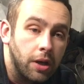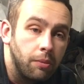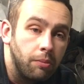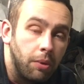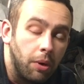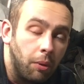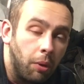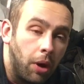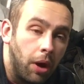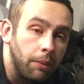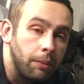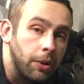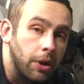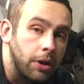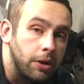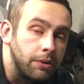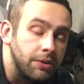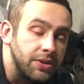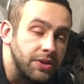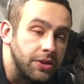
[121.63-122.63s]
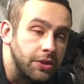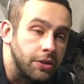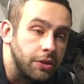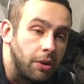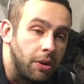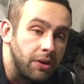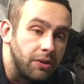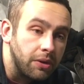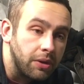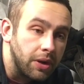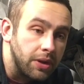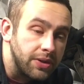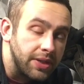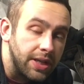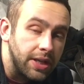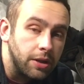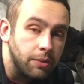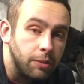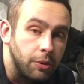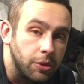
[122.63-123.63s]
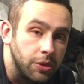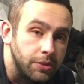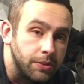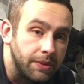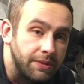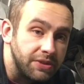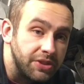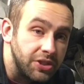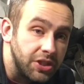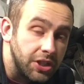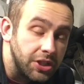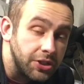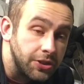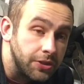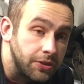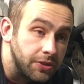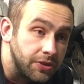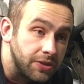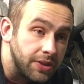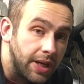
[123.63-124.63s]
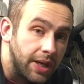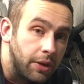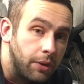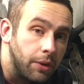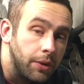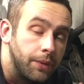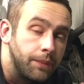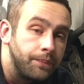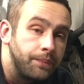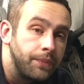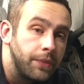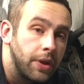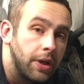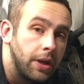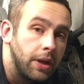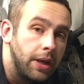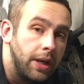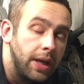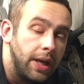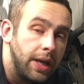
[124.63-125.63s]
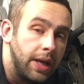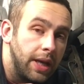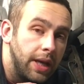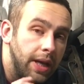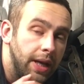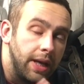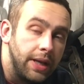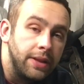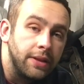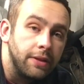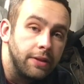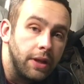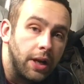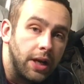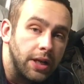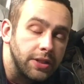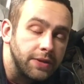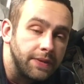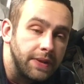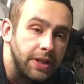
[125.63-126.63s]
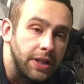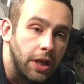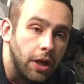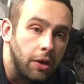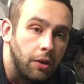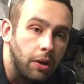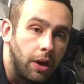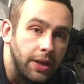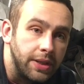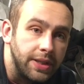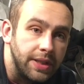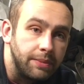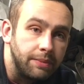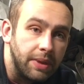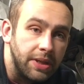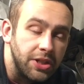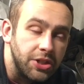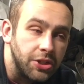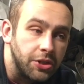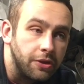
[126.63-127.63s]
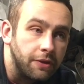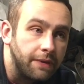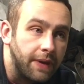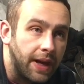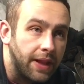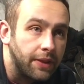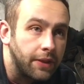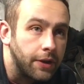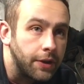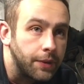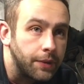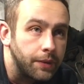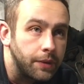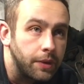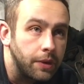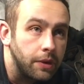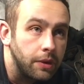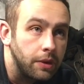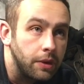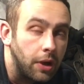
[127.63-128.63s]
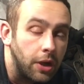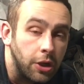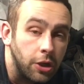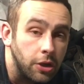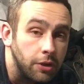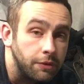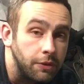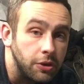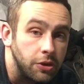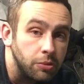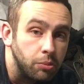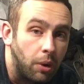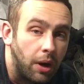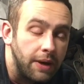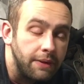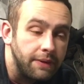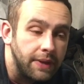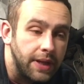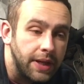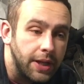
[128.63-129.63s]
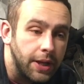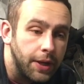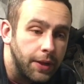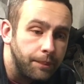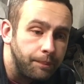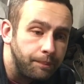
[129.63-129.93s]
but what I'm going to do is I'm going to take on board some other suggestions. Now, in the last video, I did mention the fact that I could have used white vinegar.